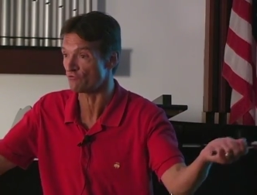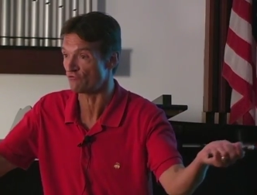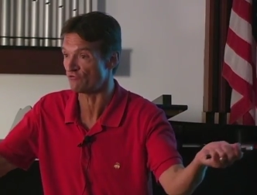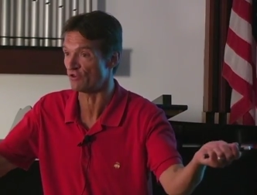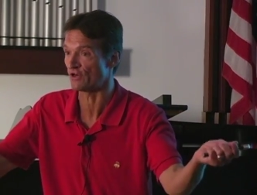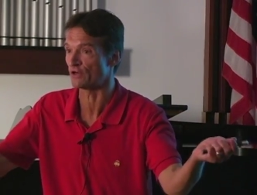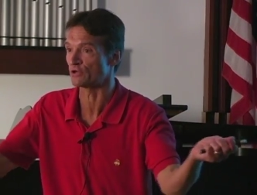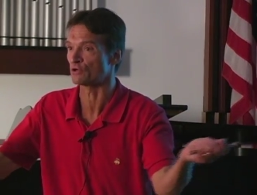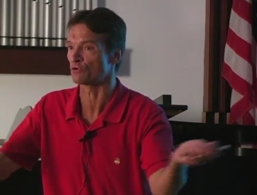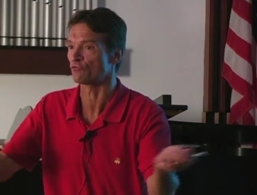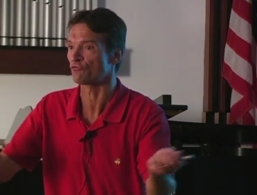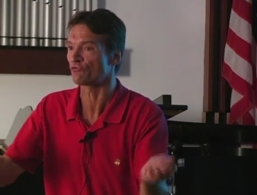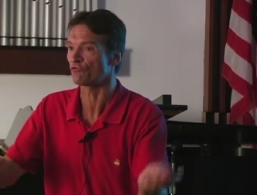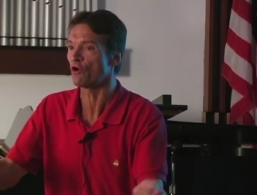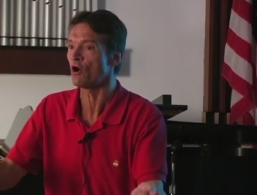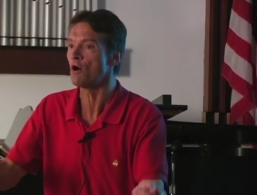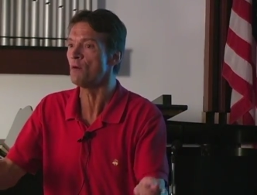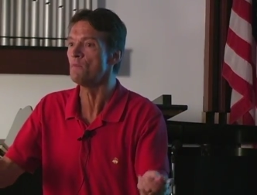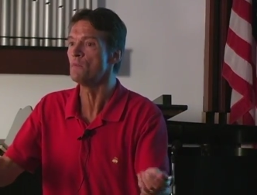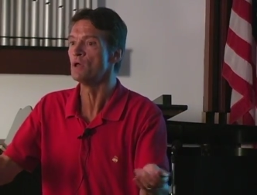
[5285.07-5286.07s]
failure
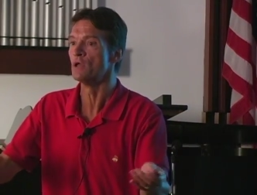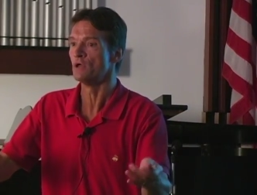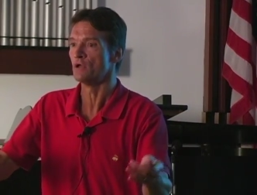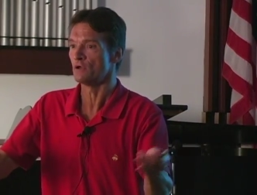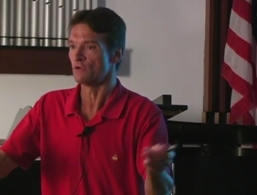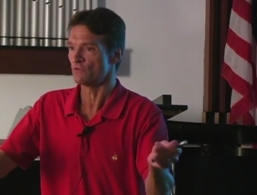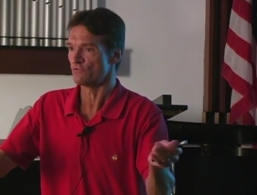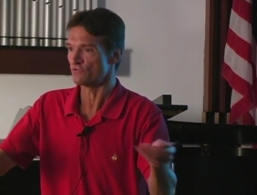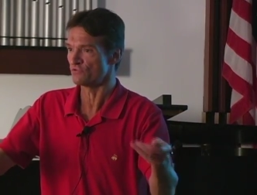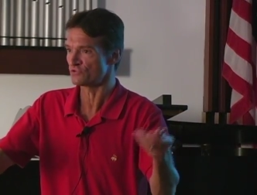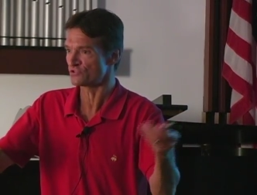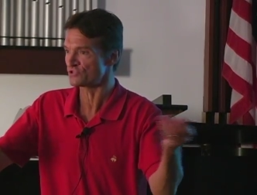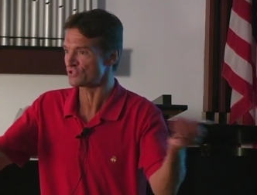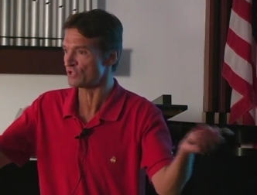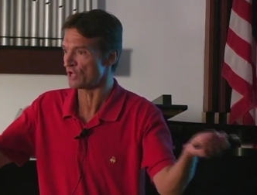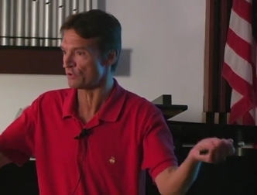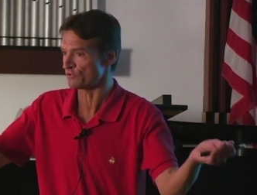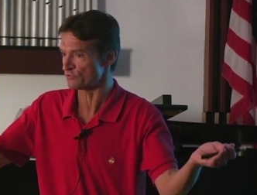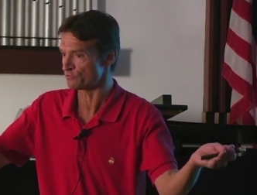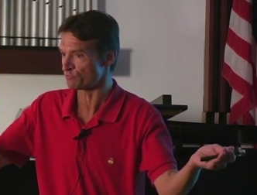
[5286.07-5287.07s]
from
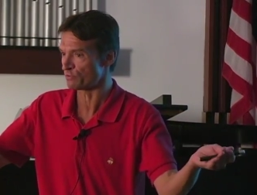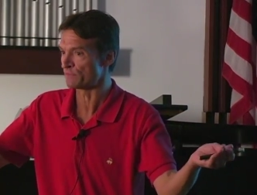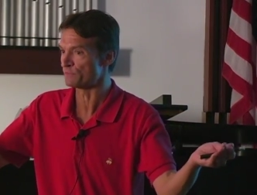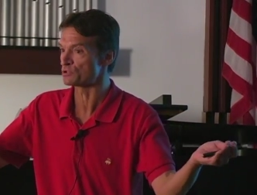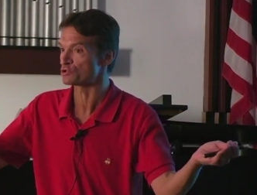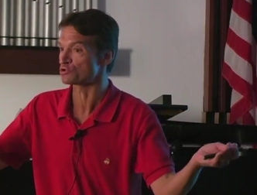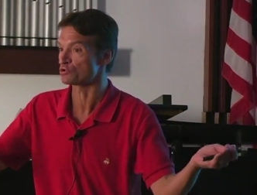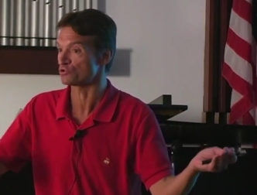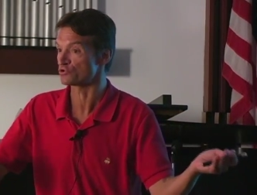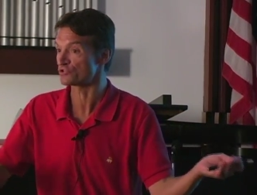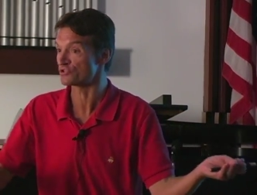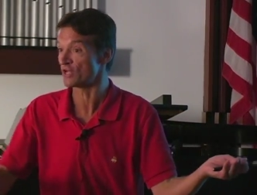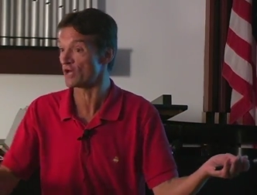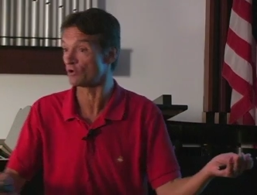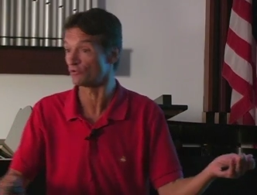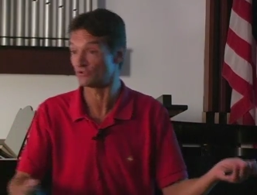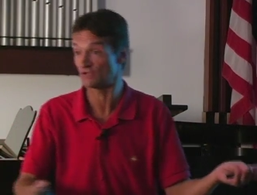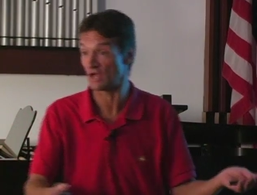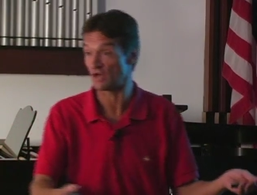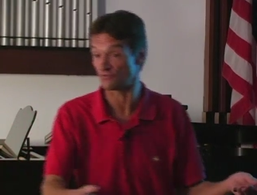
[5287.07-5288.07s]
premature
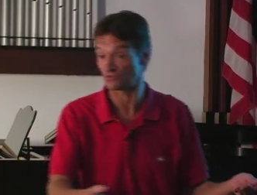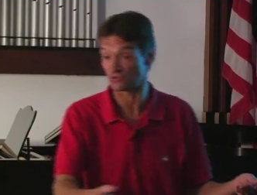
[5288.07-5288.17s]
cell death,